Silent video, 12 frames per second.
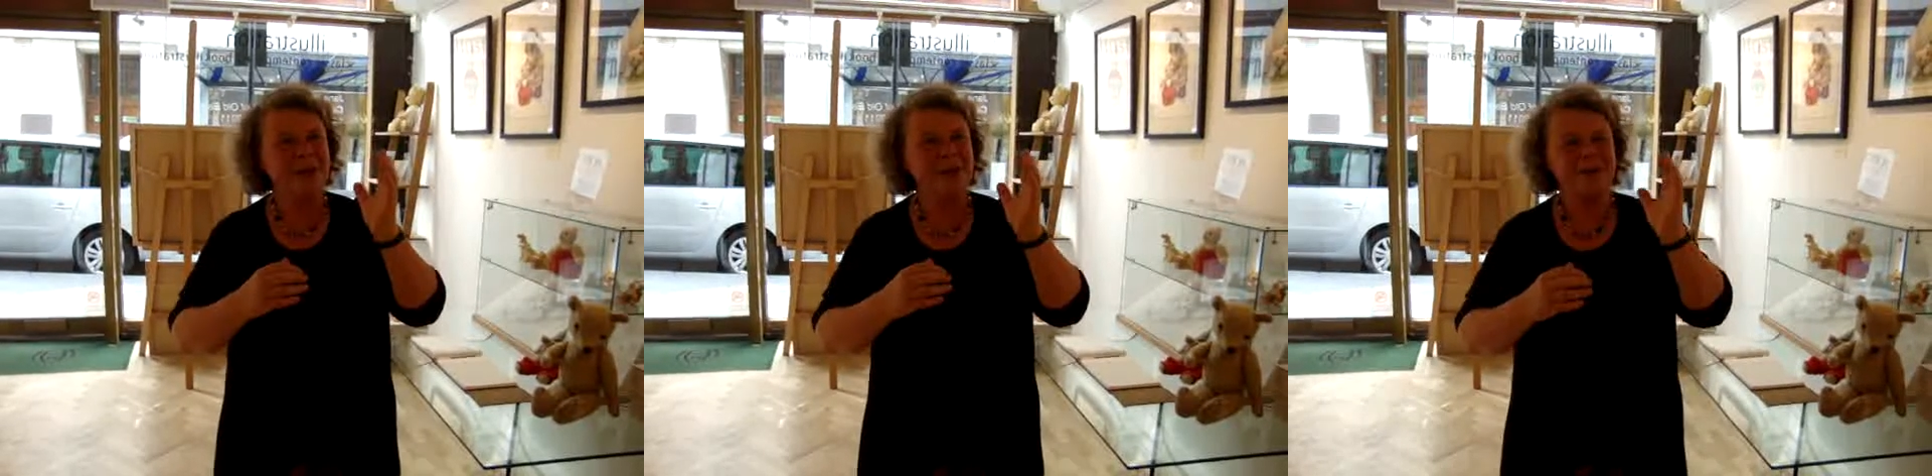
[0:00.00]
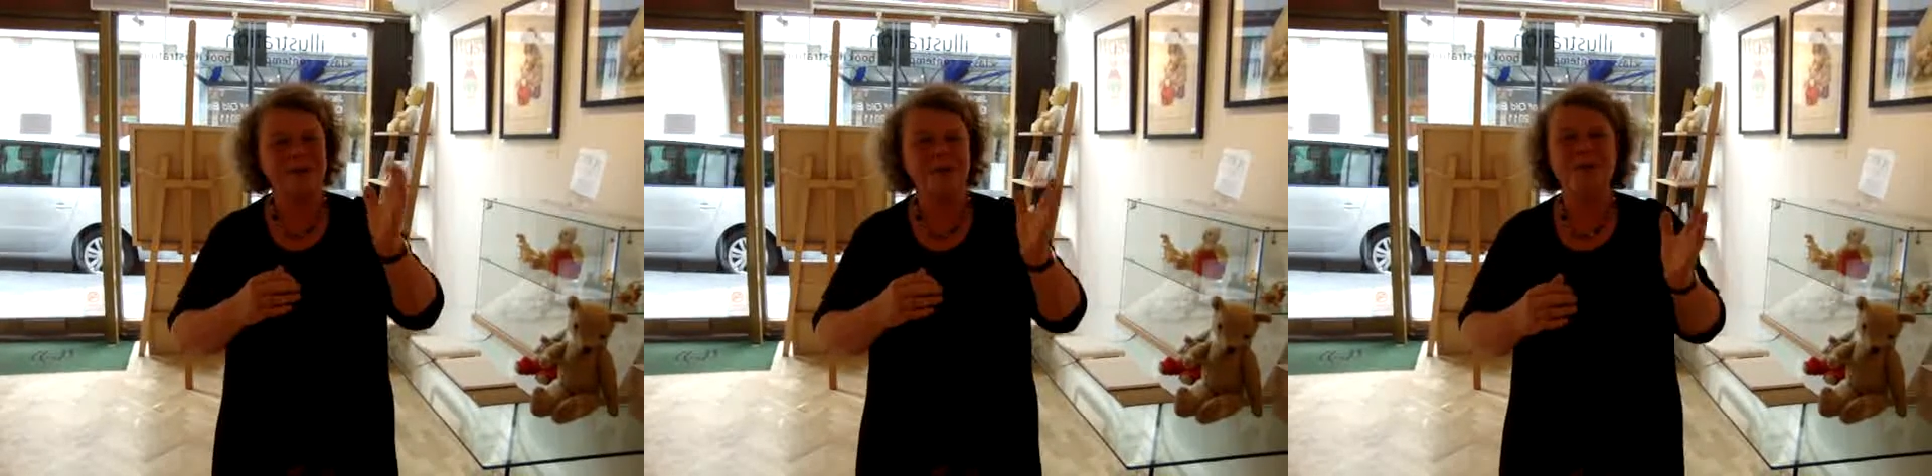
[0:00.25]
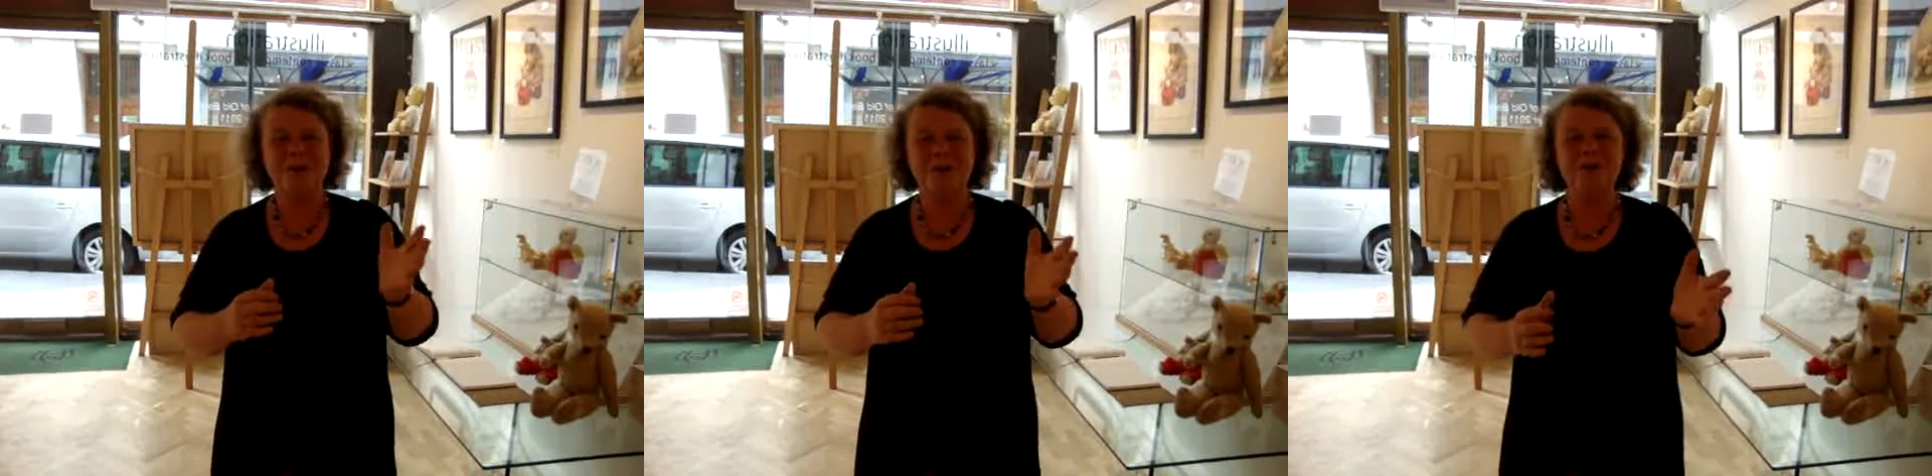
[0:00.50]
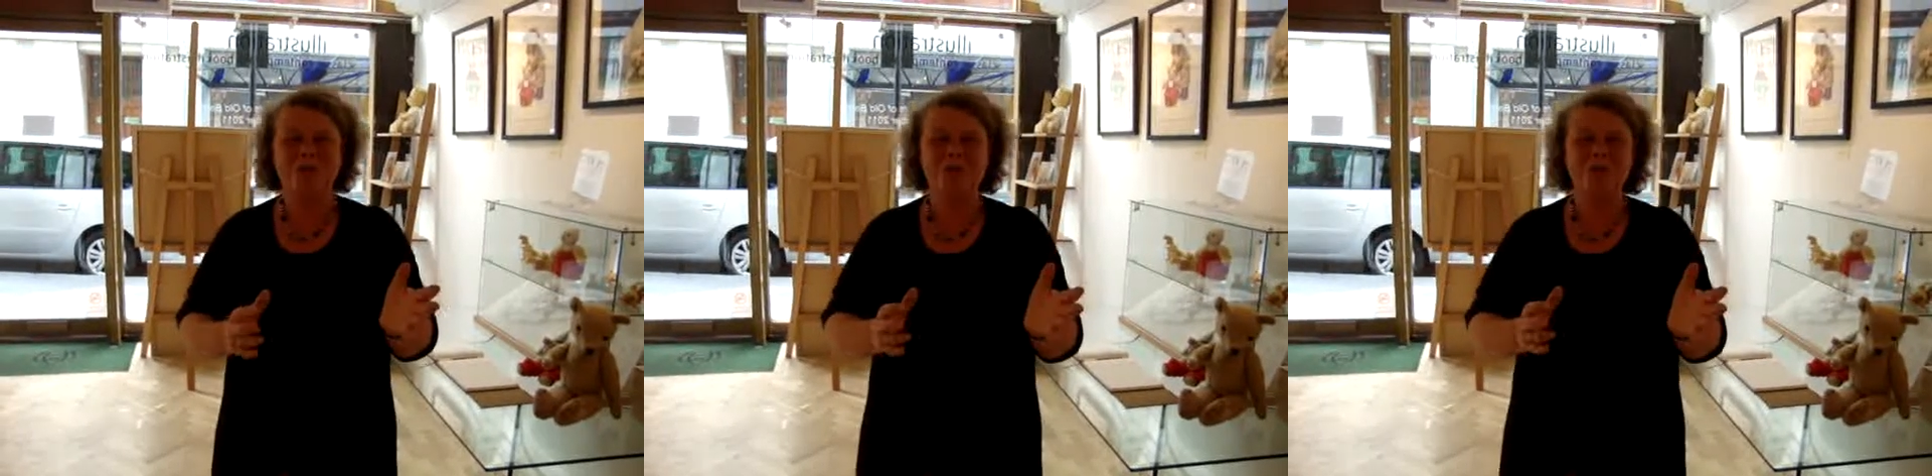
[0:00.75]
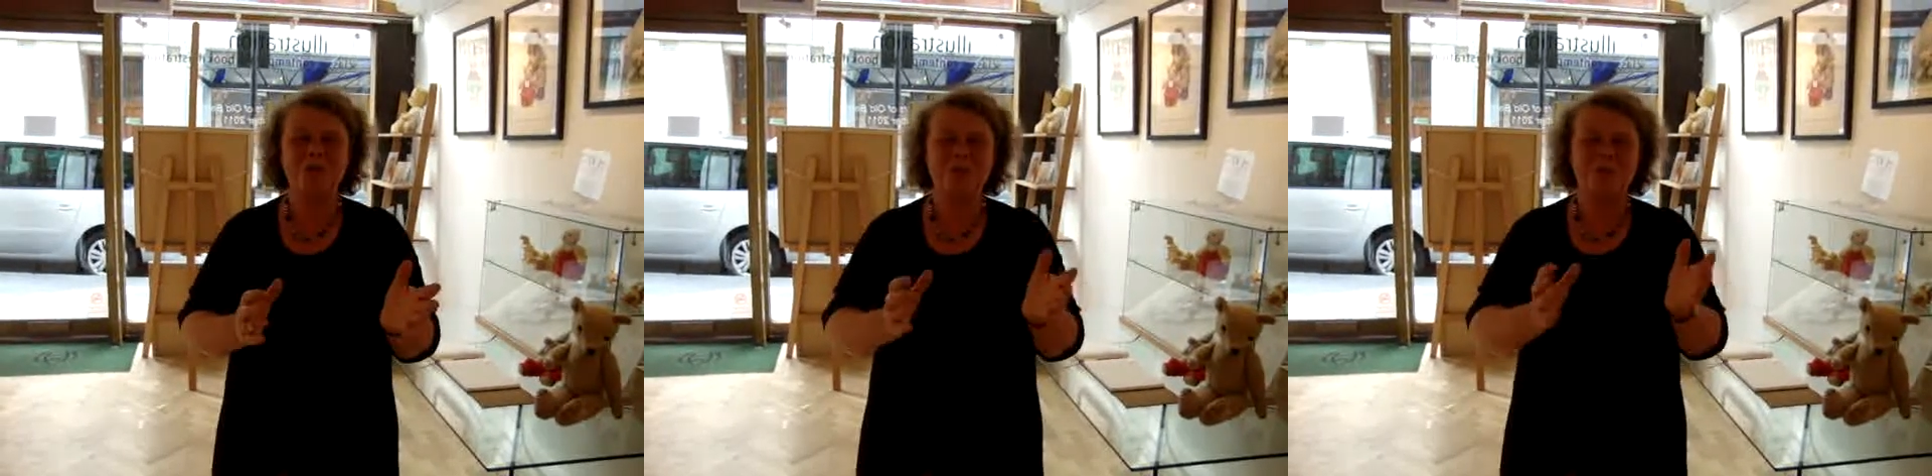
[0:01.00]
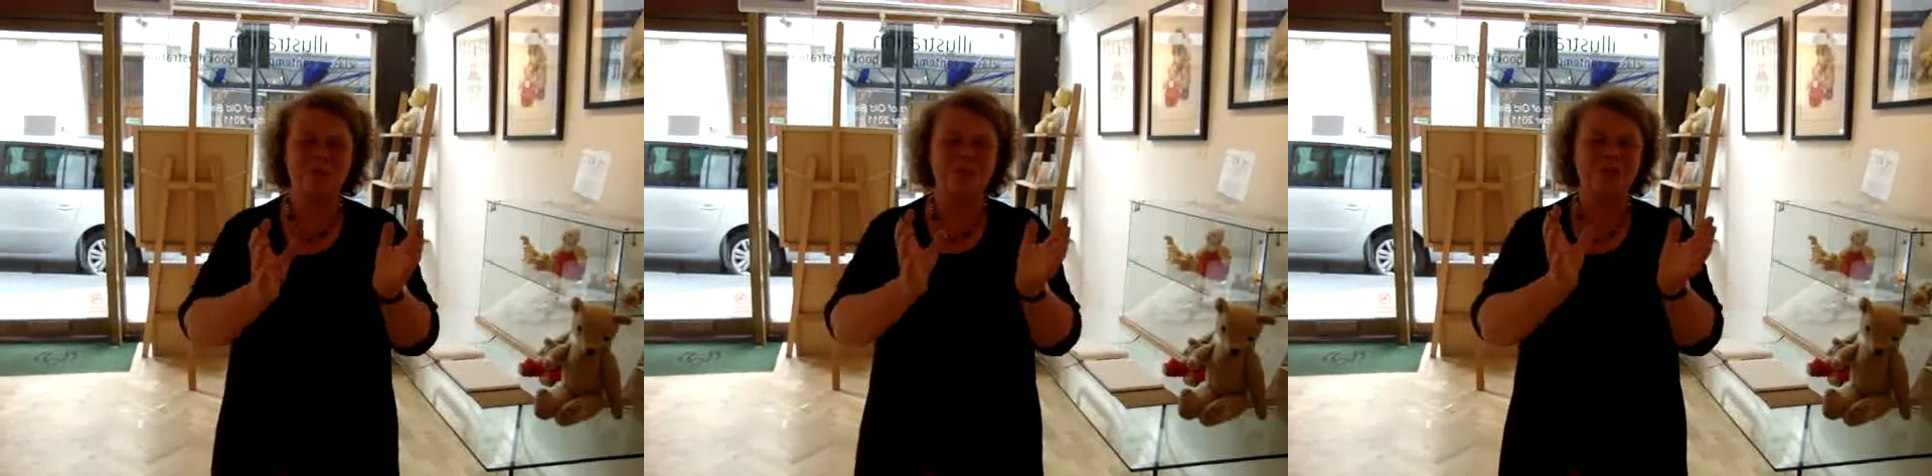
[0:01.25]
they take a long time to draw,